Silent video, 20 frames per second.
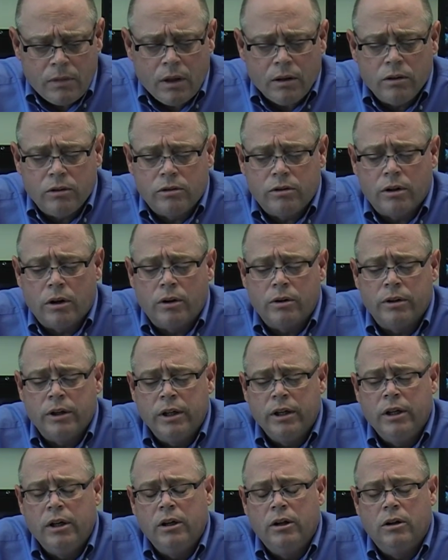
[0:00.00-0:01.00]
So
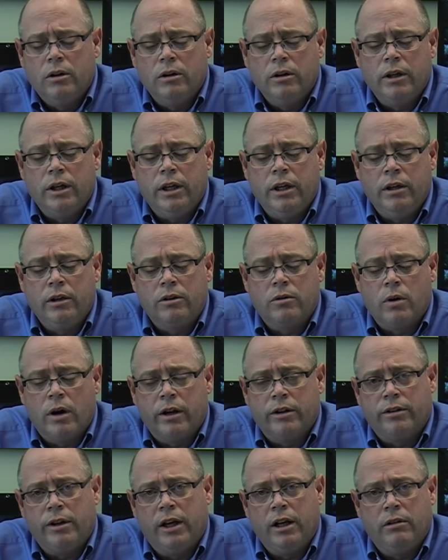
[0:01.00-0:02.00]
in
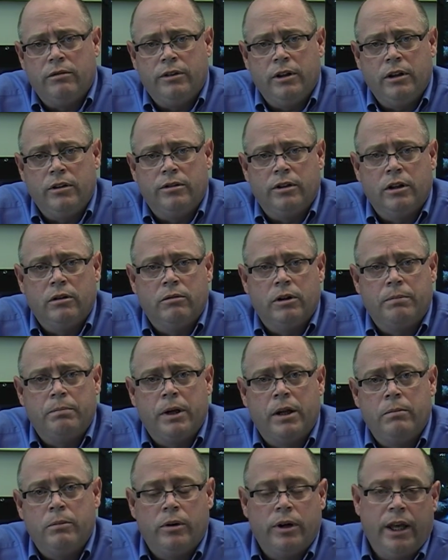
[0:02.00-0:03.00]
quantitative easing, what
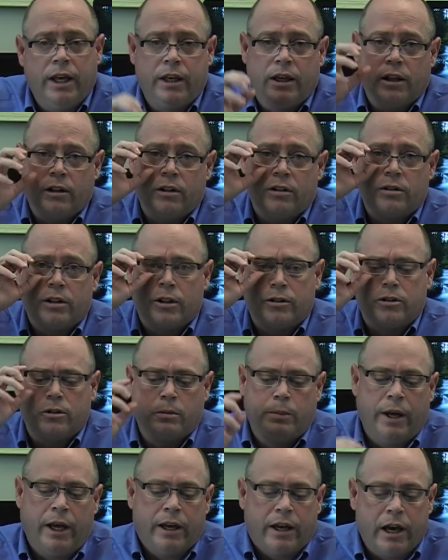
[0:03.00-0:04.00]
Ben Bernanke and the central
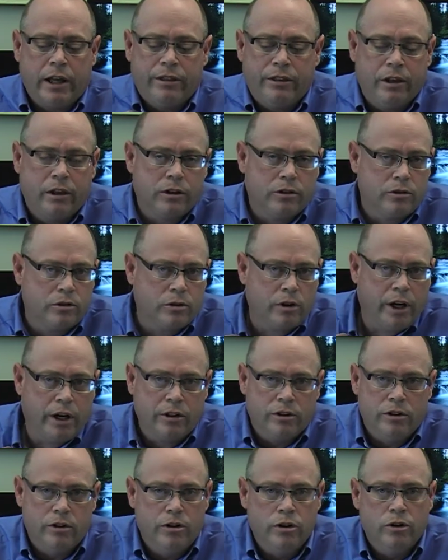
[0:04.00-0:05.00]
bank, I think, is trying
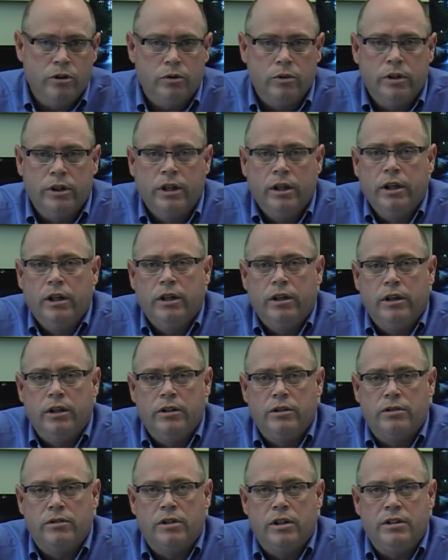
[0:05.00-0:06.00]
to do
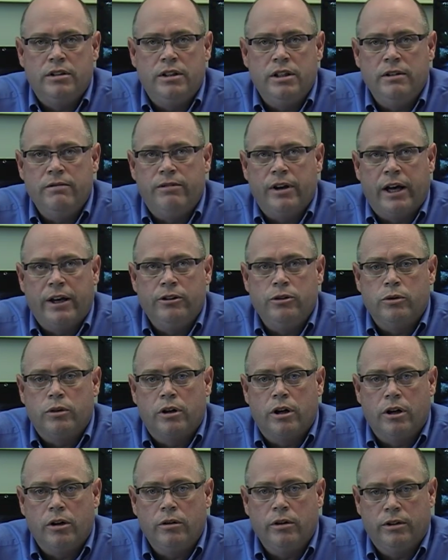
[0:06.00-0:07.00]
is to devalue
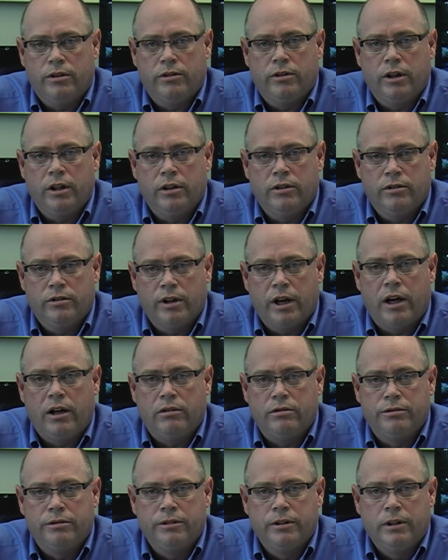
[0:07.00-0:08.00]
currency
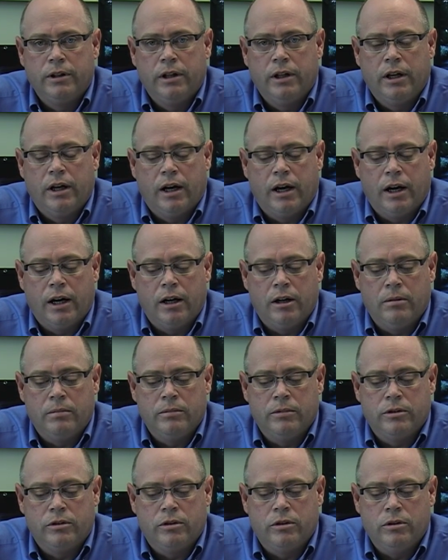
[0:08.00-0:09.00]
itself.
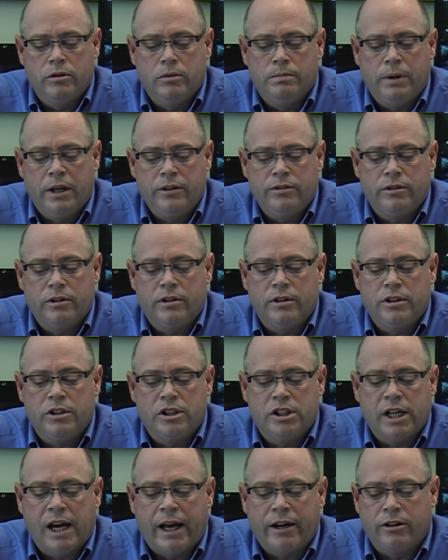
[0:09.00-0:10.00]
To basically
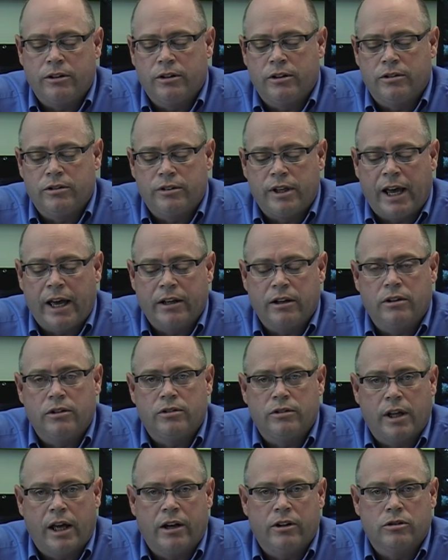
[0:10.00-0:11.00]
shatter the stagnant
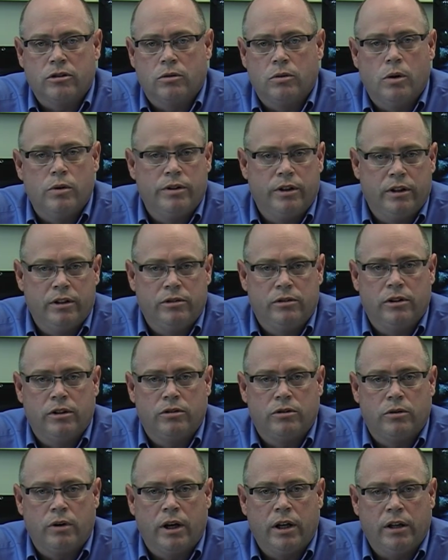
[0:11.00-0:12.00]
status quo that
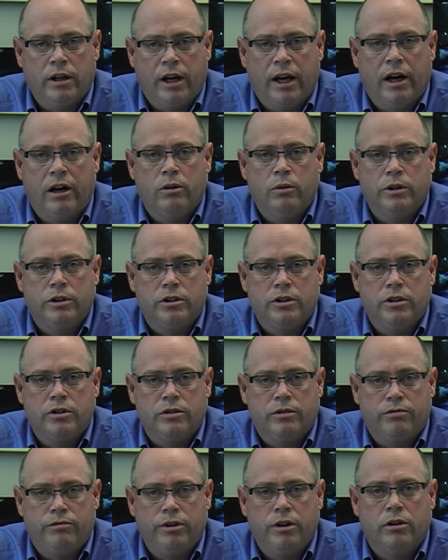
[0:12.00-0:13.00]
exists right now, which is
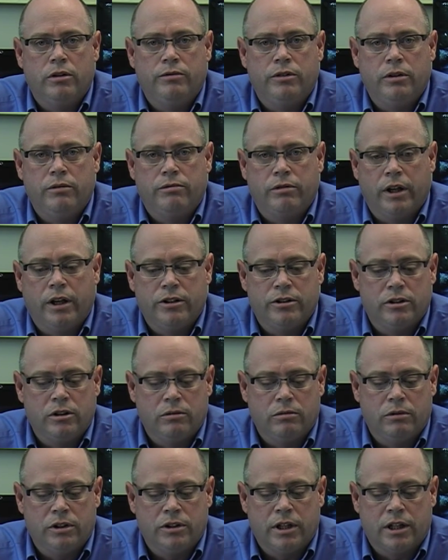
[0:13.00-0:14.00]
a fear of
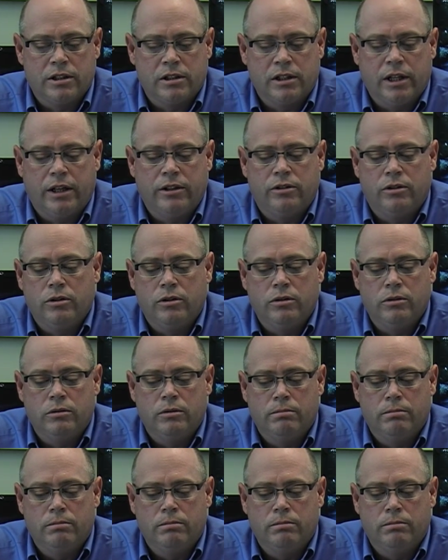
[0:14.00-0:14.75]
deflation, which has led to